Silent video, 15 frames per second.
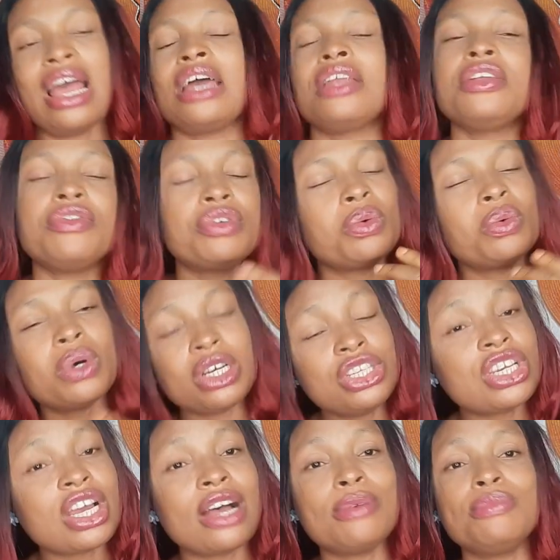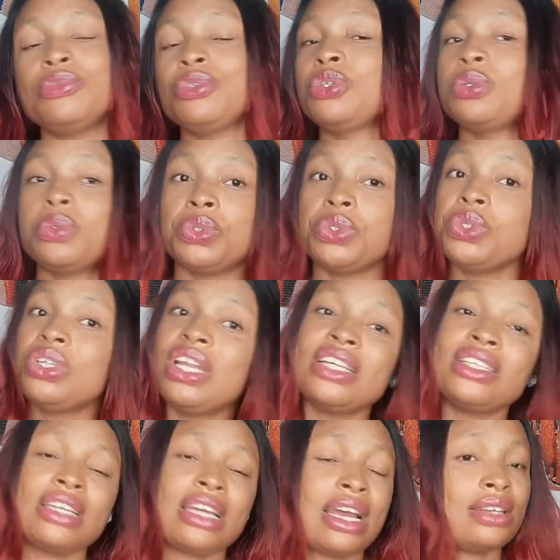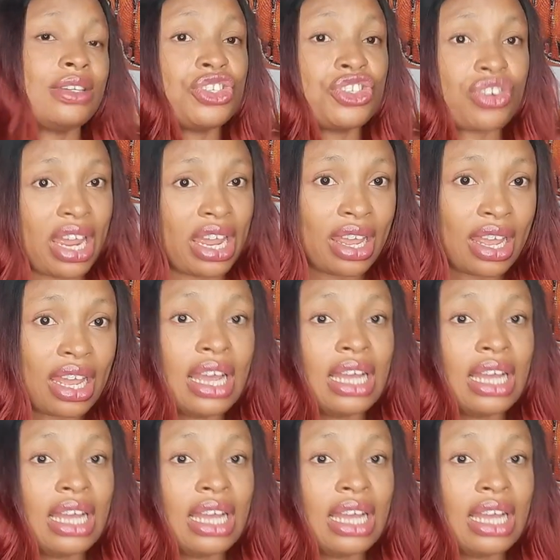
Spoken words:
And if you watch them, you will know that she has strike.